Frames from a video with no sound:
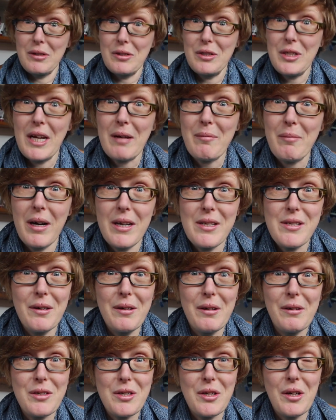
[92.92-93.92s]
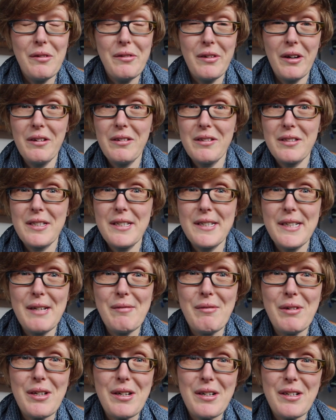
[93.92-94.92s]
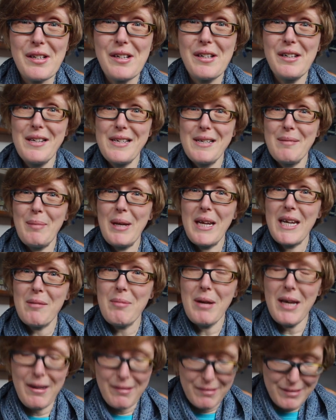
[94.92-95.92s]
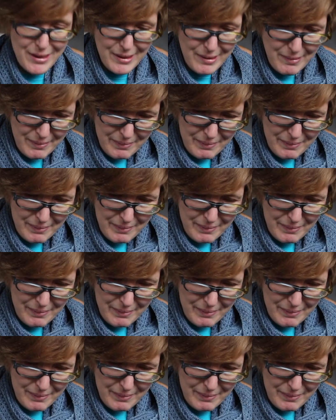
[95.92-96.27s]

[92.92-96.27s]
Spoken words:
Check my show notes to see what I was going to speak about.